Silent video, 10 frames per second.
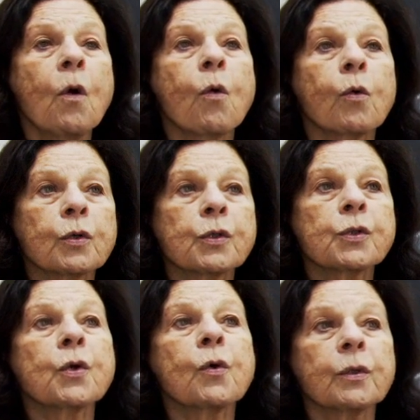or
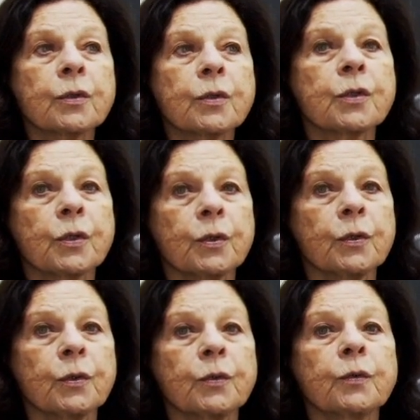sought
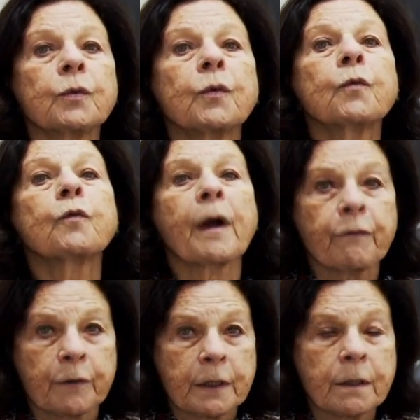to
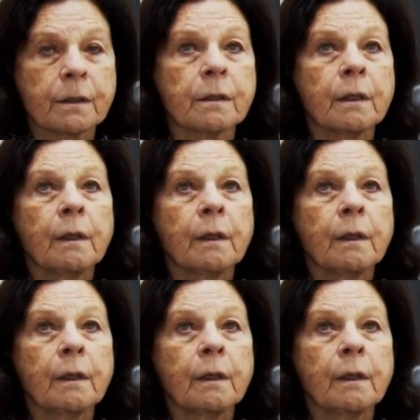reference.